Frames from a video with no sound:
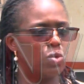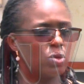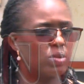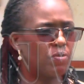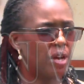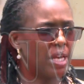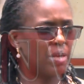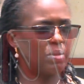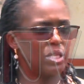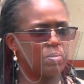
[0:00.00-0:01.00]
You would
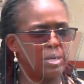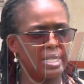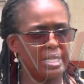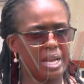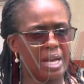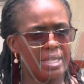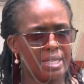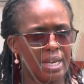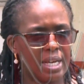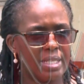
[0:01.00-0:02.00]
find misplaced
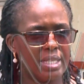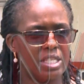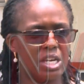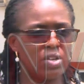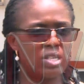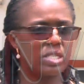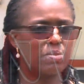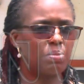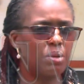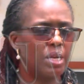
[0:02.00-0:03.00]
answers. The child
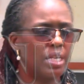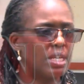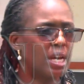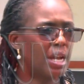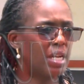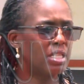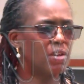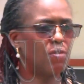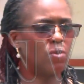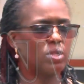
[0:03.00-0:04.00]
is getting an
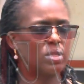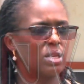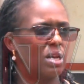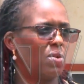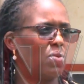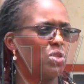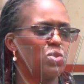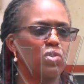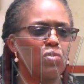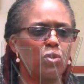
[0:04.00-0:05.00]
answer for
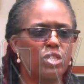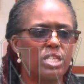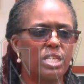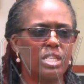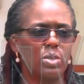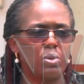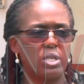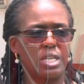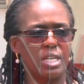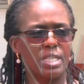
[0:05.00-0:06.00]
question 14, is
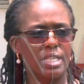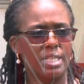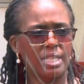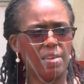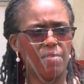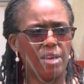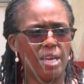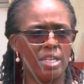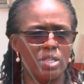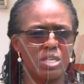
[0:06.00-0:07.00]
putting it in
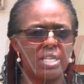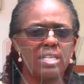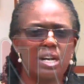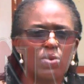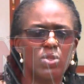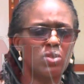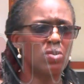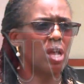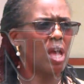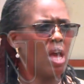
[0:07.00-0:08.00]
7, is getting a
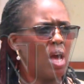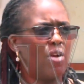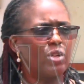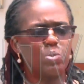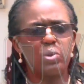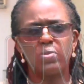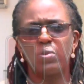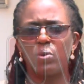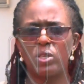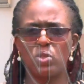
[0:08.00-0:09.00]
response
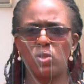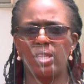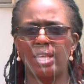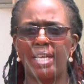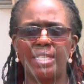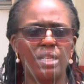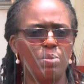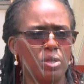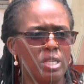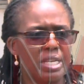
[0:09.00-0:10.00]
for question 13,
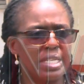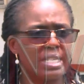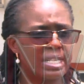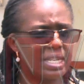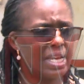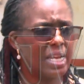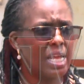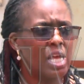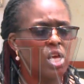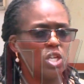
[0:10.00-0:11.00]
putting it in 10.
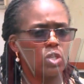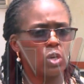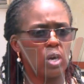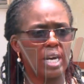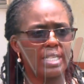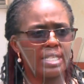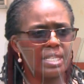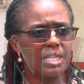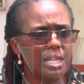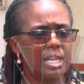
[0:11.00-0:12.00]
So you can
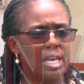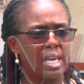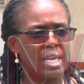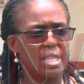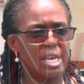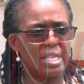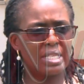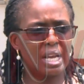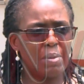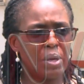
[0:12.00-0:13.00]
see there is
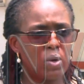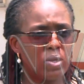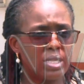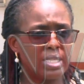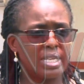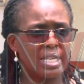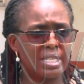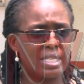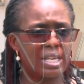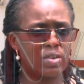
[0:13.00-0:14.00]
some
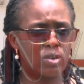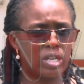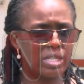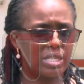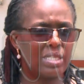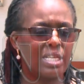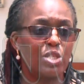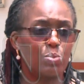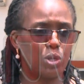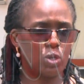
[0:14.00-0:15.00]
inconsistency that raised
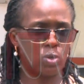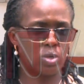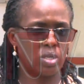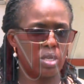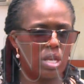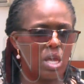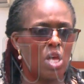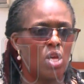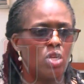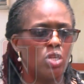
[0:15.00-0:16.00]
suspicion.
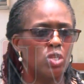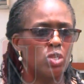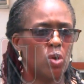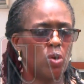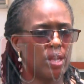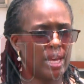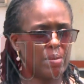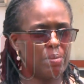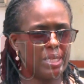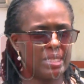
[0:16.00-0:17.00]
So on
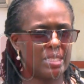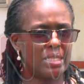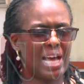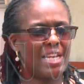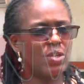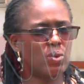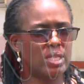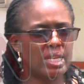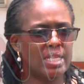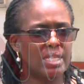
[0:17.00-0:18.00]
that basis, and it
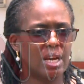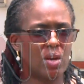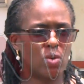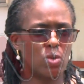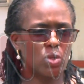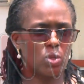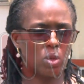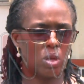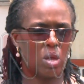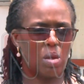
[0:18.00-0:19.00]
was cutting across
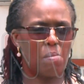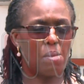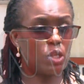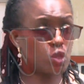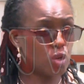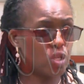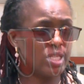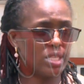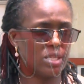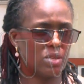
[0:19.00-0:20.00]

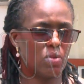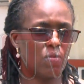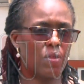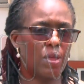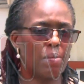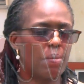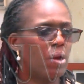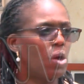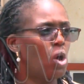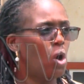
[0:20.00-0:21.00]
majority of them.
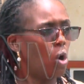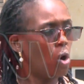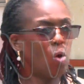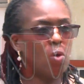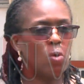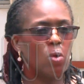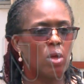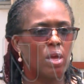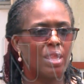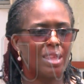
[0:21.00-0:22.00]
Or
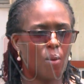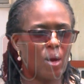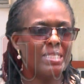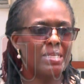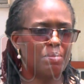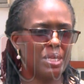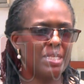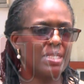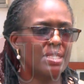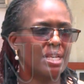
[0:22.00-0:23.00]
the worst bit
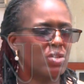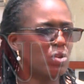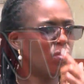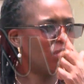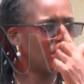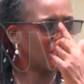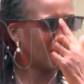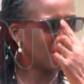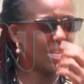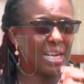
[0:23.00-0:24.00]
is that over
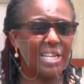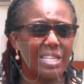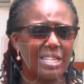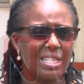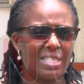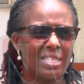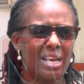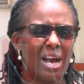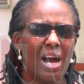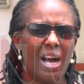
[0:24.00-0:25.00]
16 candidates
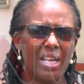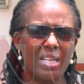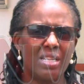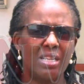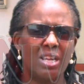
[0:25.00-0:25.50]
had